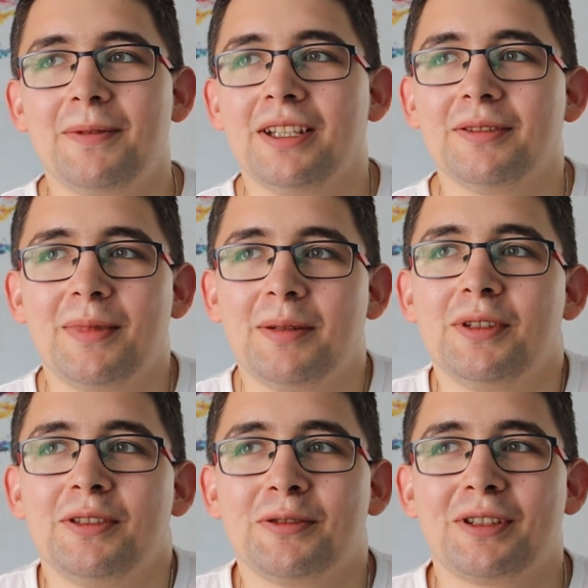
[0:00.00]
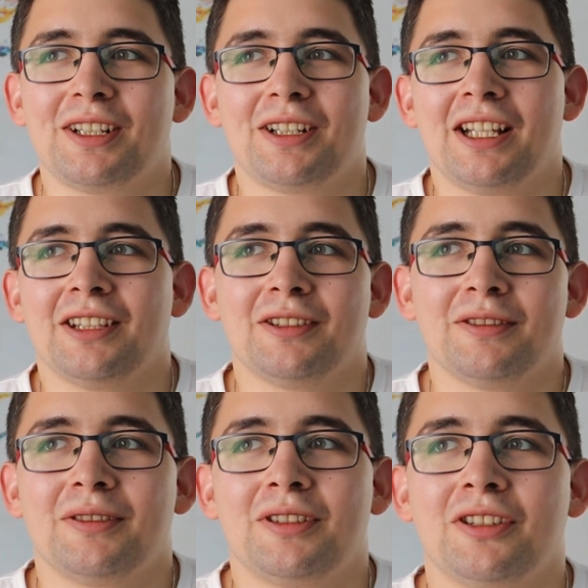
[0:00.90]
and maybe you
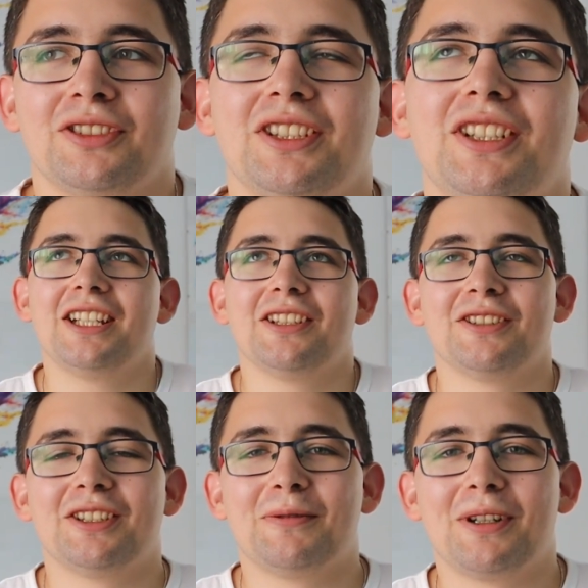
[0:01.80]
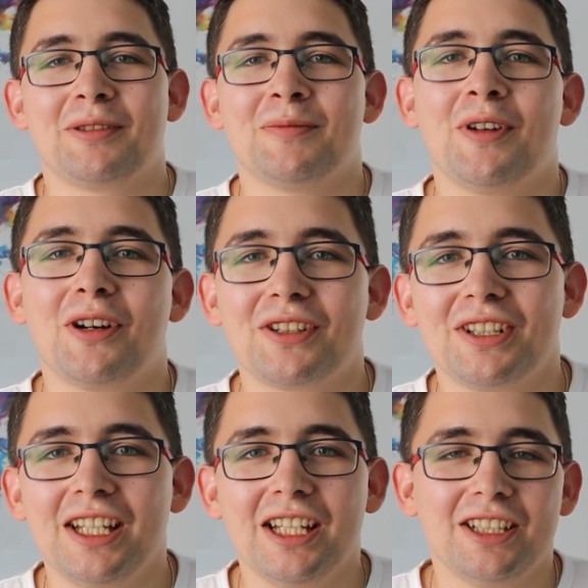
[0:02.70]
can concentrate on the work more.
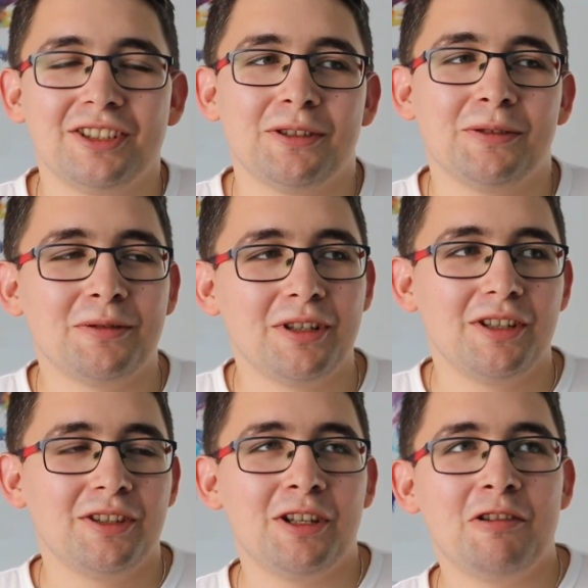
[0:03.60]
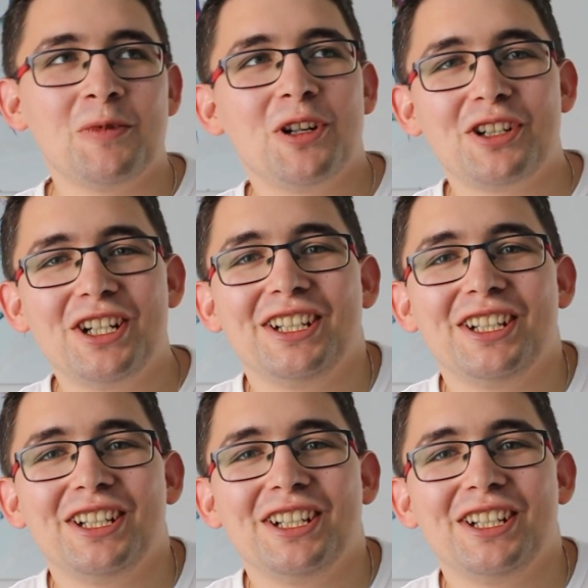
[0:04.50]
So no more